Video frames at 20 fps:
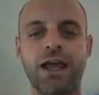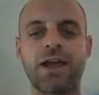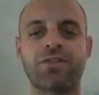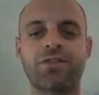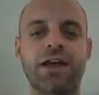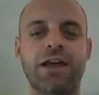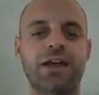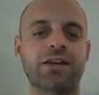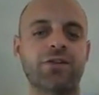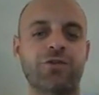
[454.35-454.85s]

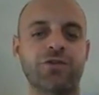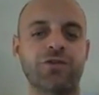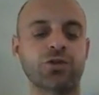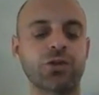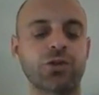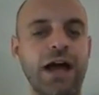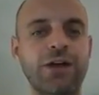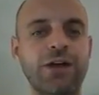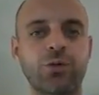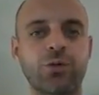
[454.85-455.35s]
And then if you
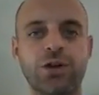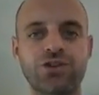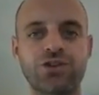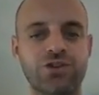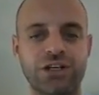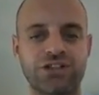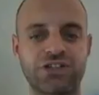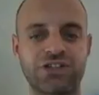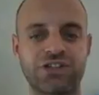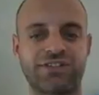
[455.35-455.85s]
like one, you
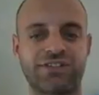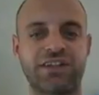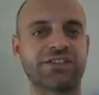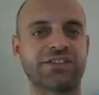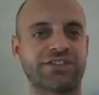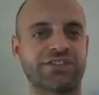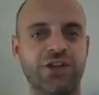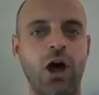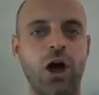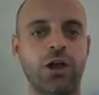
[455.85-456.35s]
can just
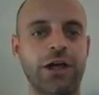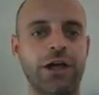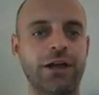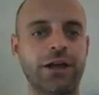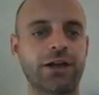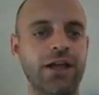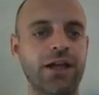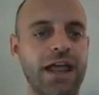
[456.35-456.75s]
install it.